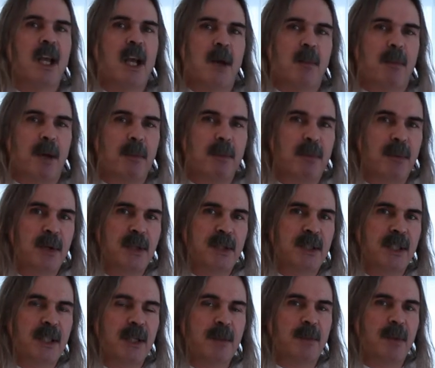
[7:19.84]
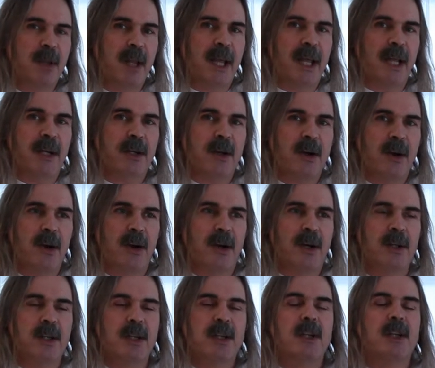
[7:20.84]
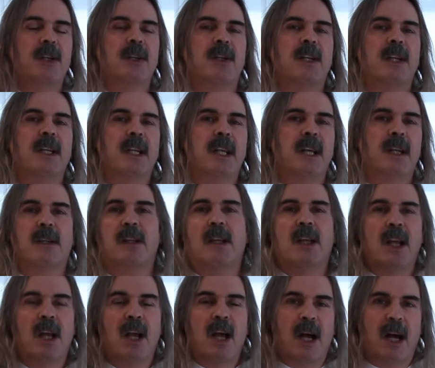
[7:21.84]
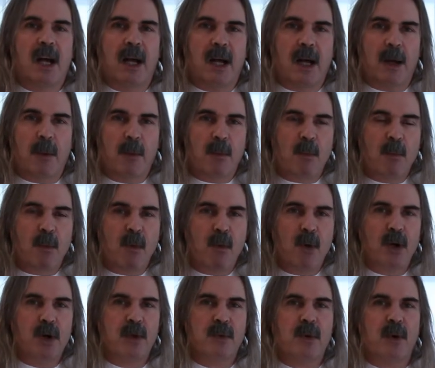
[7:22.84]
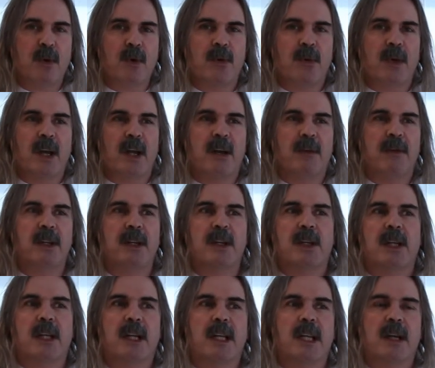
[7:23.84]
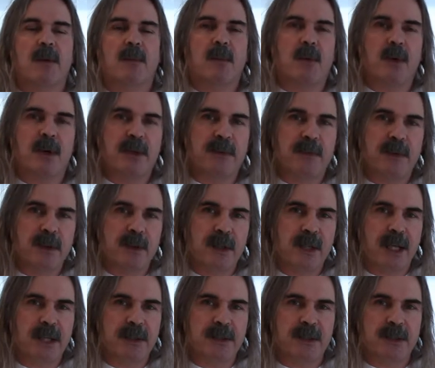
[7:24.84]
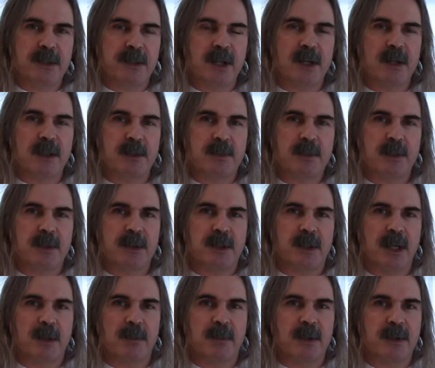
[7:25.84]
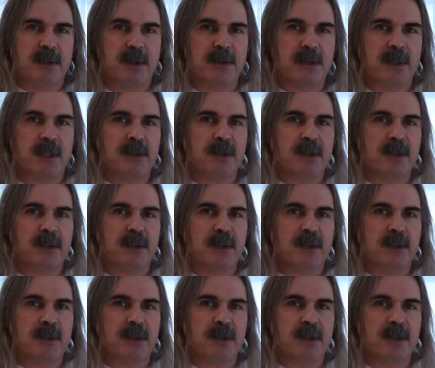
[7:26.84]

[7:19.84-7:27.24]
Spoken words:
By pushing the plant hard, you're going to get more growth out of it. You're going to get more fertilizer salts built up into it.